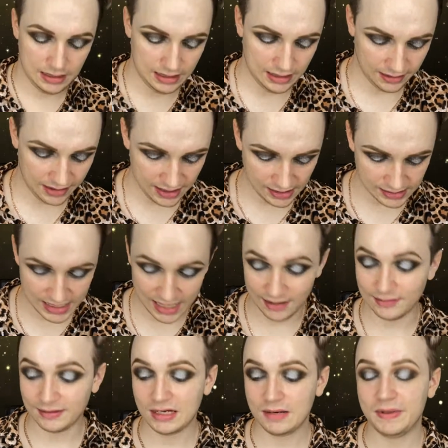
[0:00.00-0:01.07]
I think I'll take a
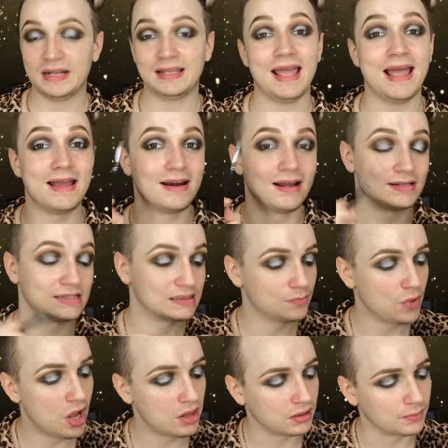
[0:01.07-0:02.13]
little bit again on a
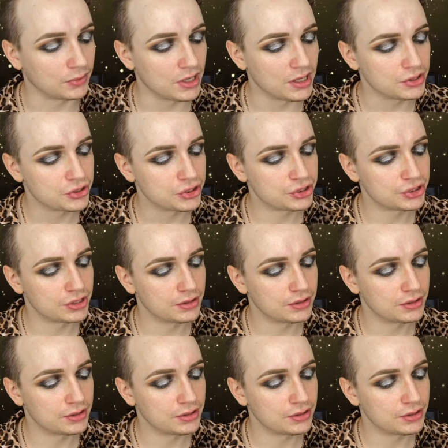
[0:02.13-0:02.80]
smaller brush,